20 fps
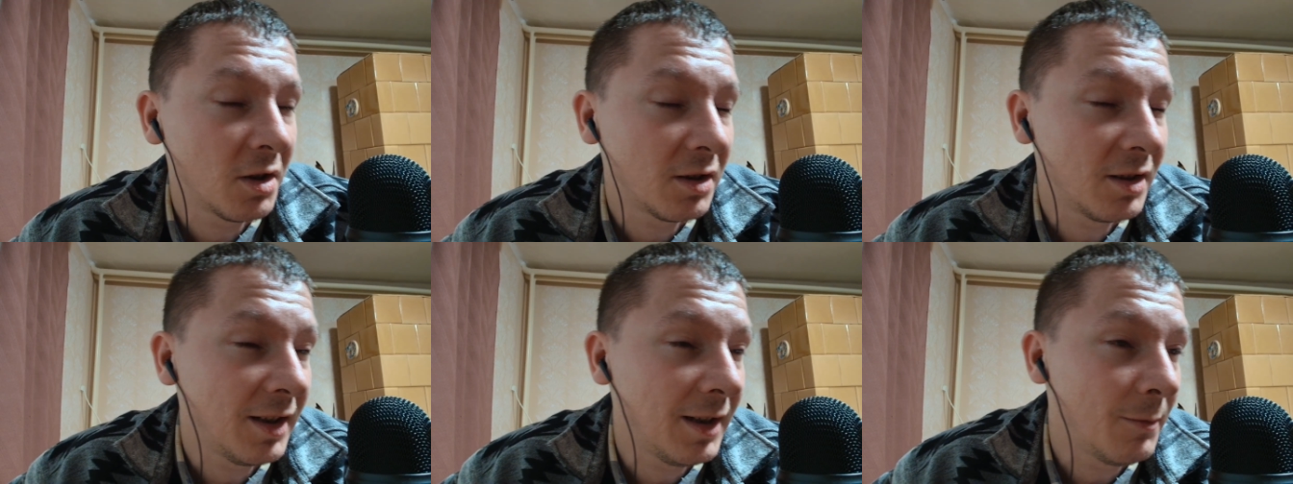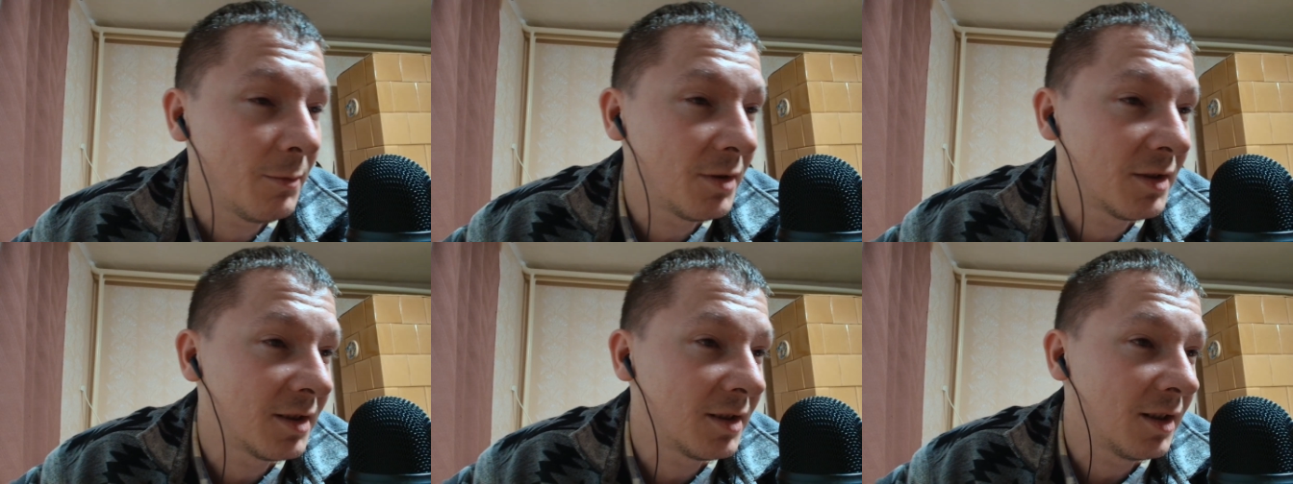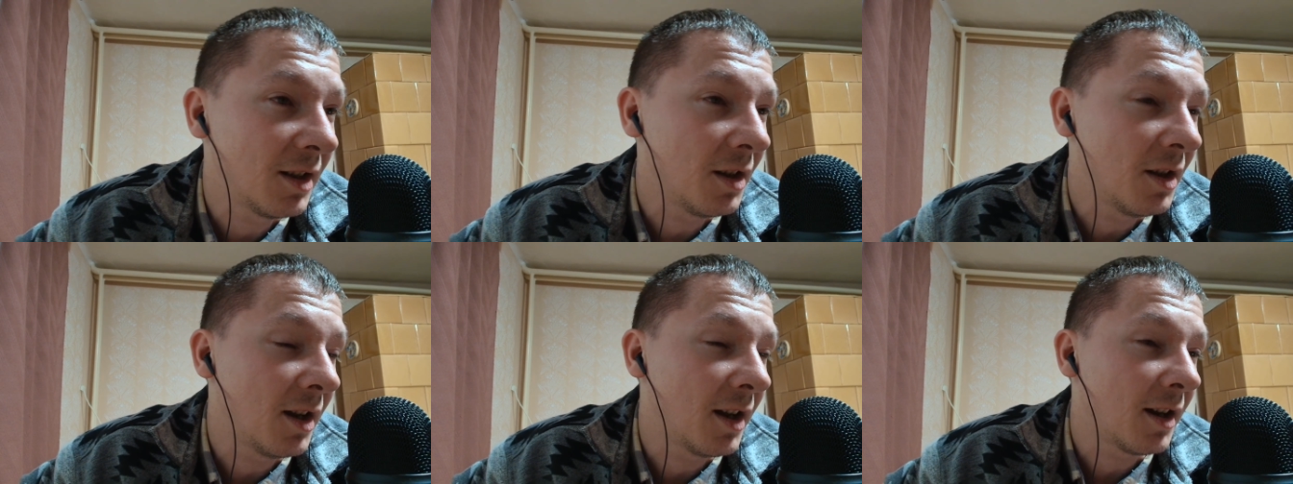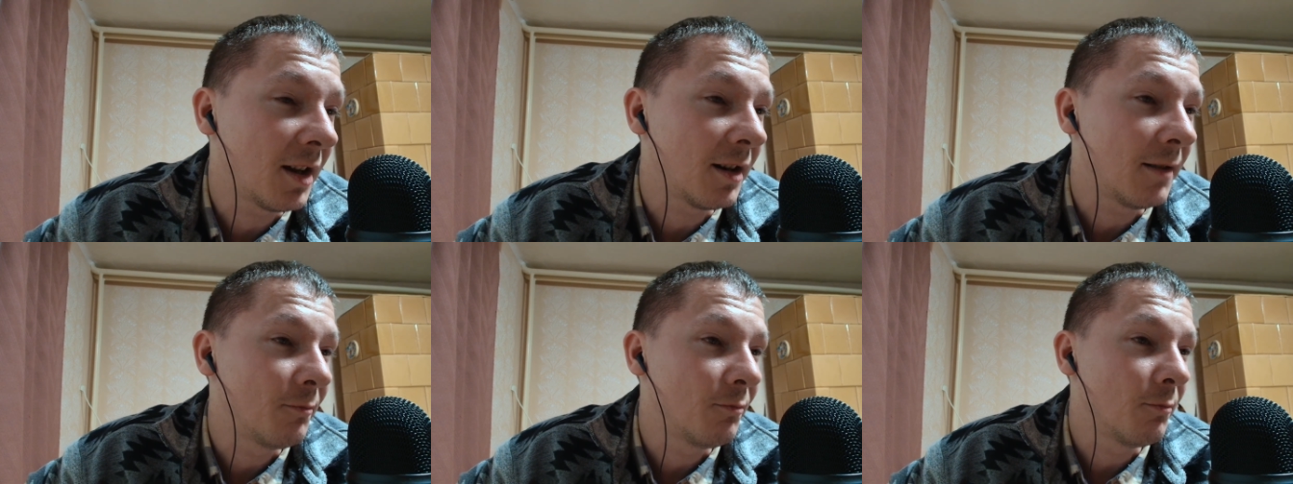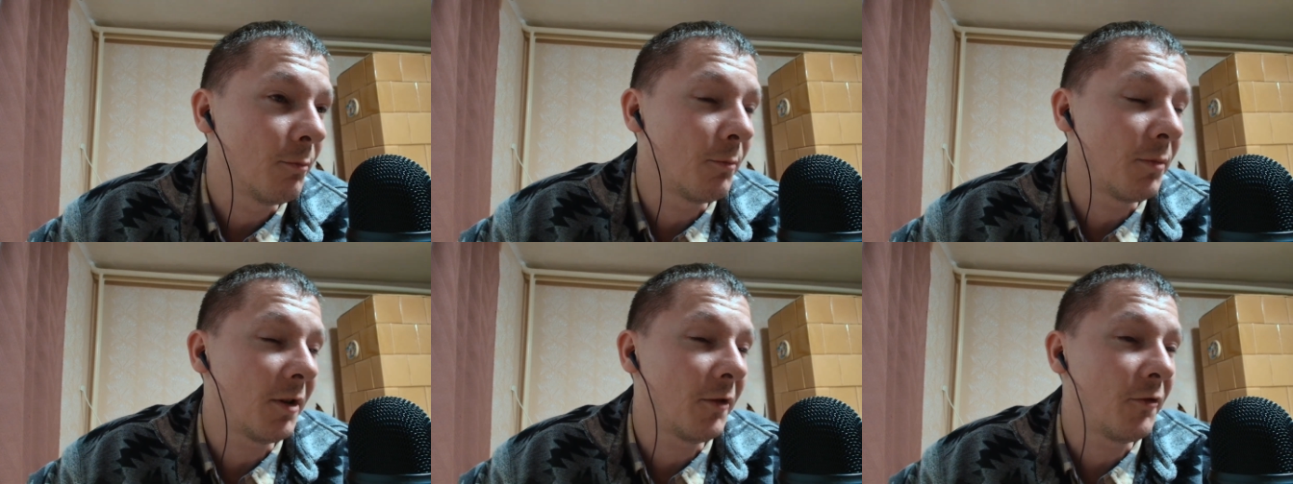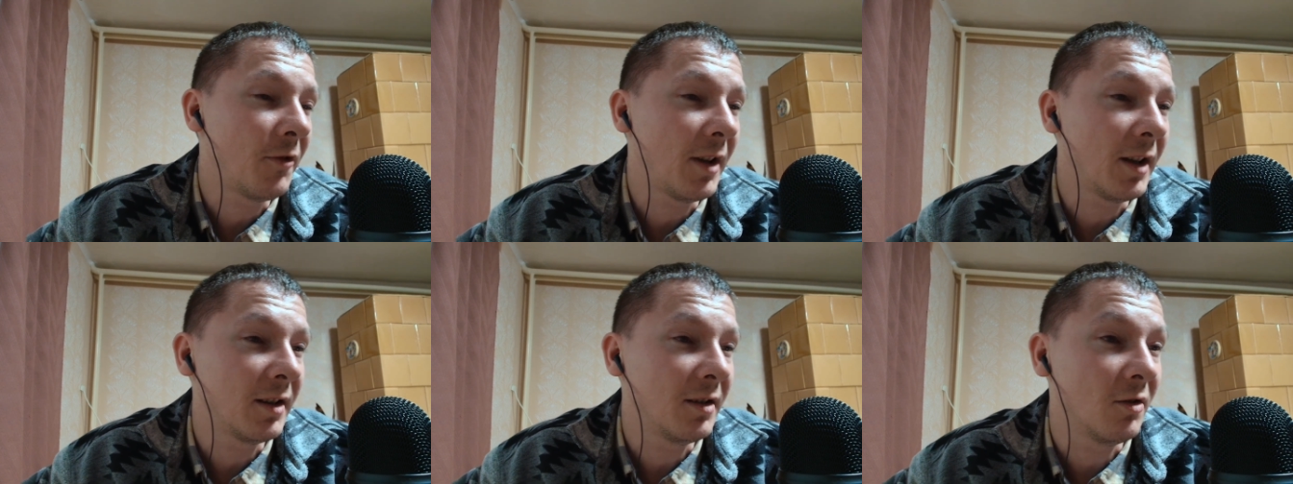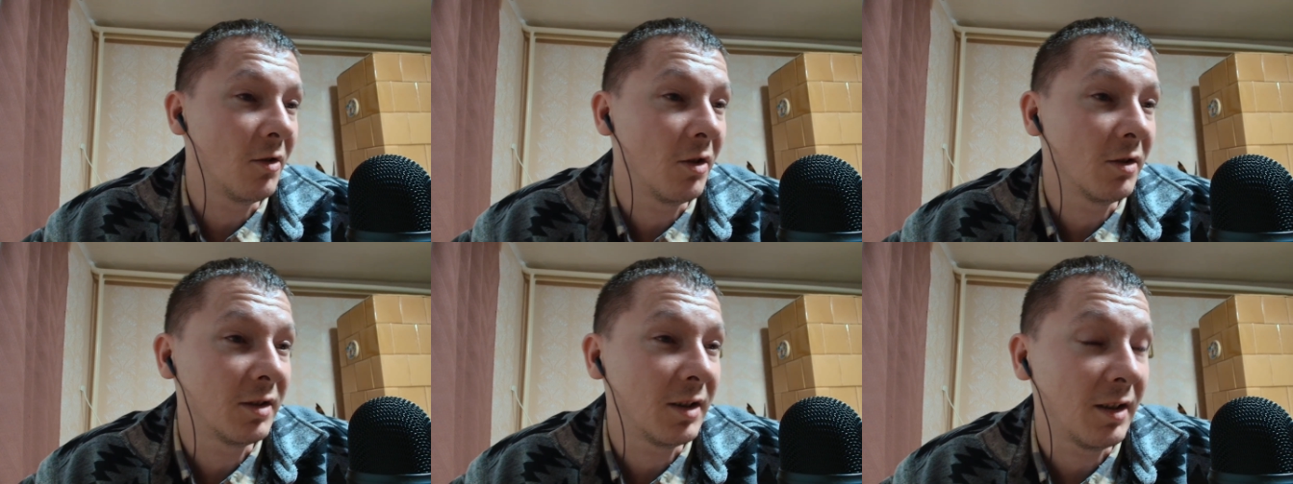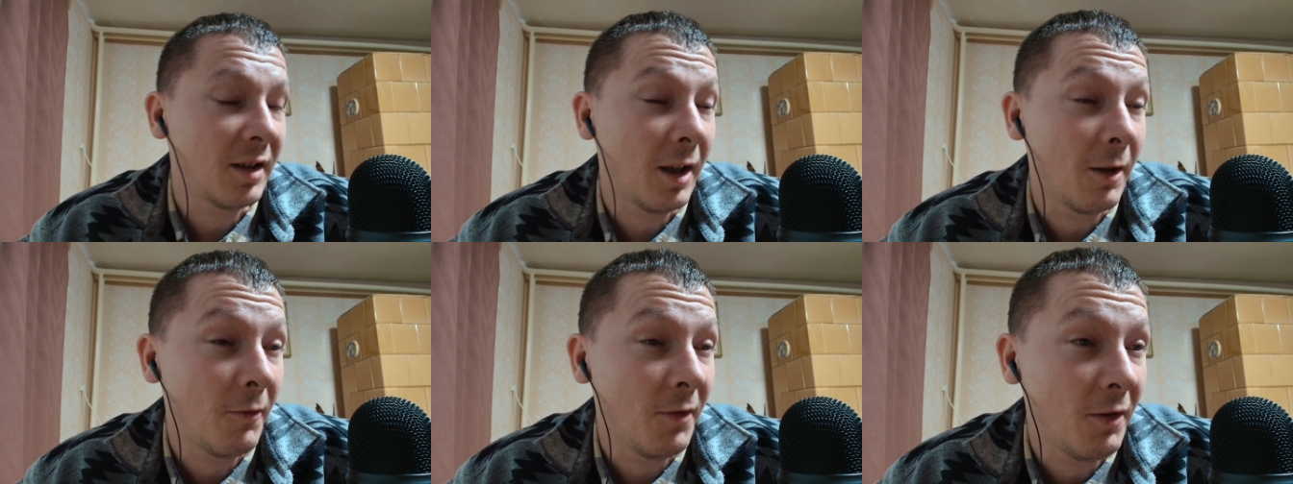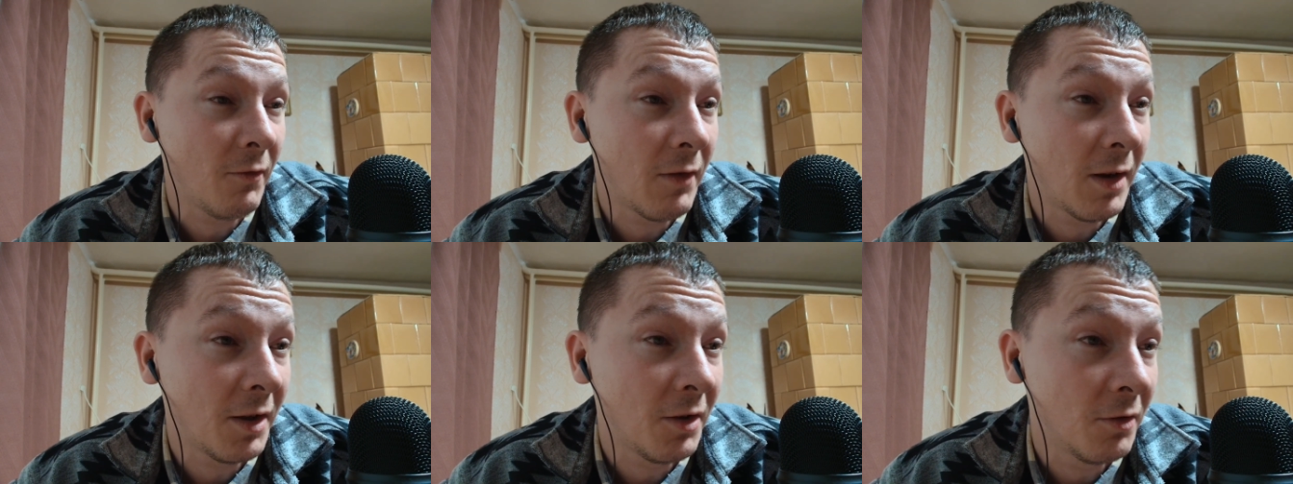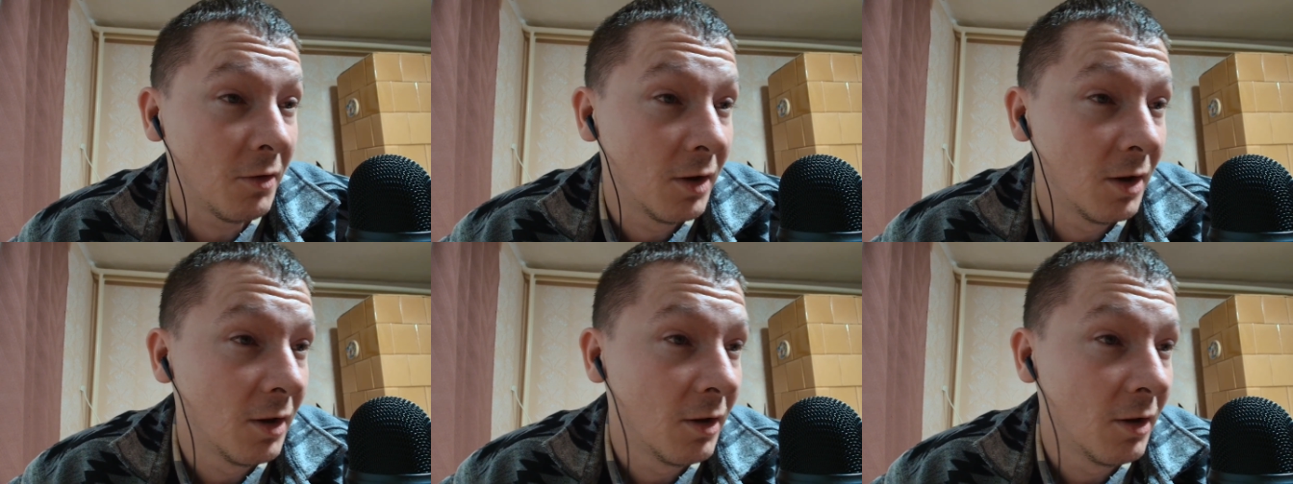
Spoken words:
teams that are perfect, not everyone